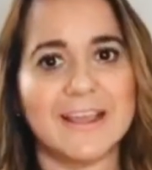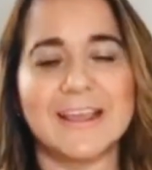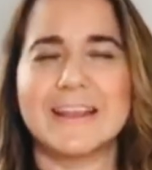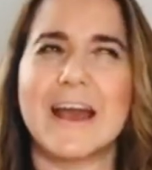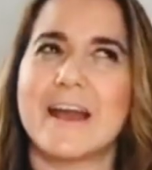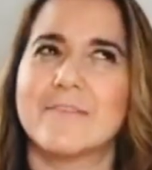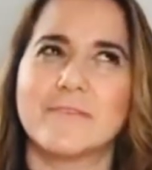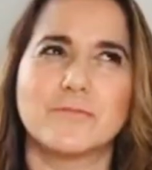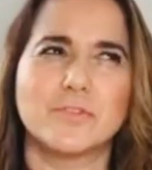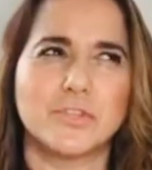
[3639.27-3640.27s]
And I
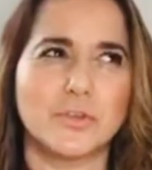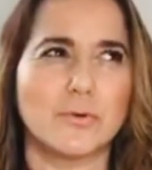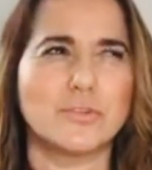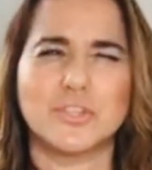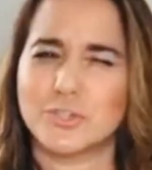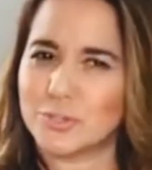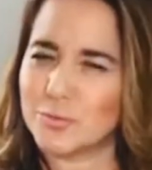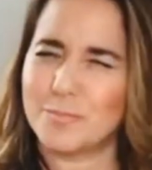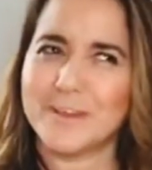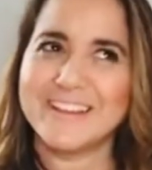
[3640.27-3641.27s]
feel so
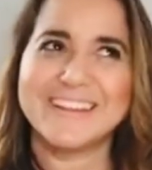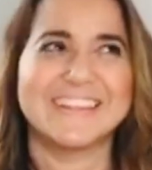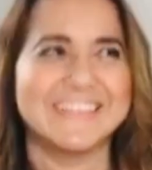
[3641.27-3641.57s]
stupid